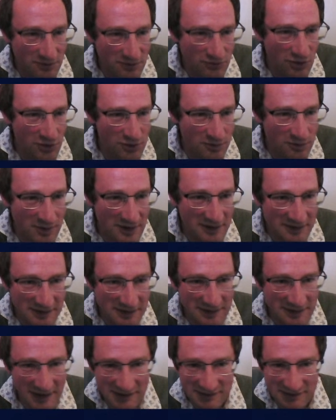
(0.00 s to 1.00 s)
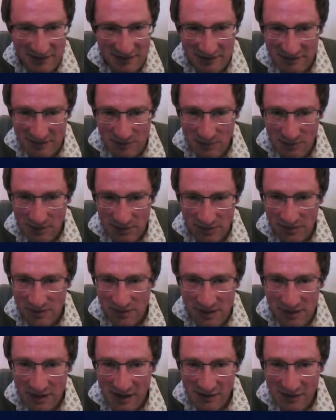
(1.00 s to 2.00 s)
Vulnerabilities has 61
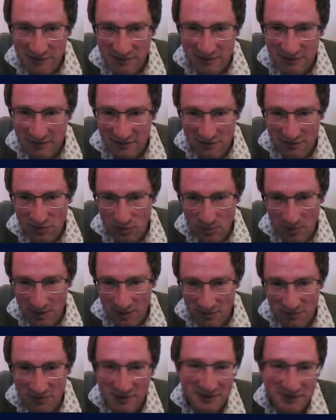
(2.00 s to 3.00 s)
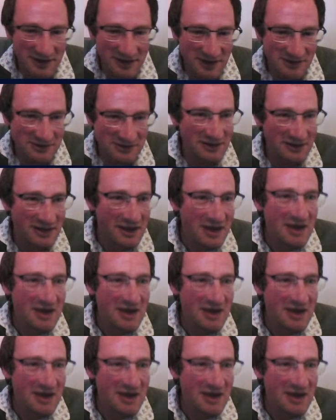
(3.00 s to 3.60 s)
instances of the word research in.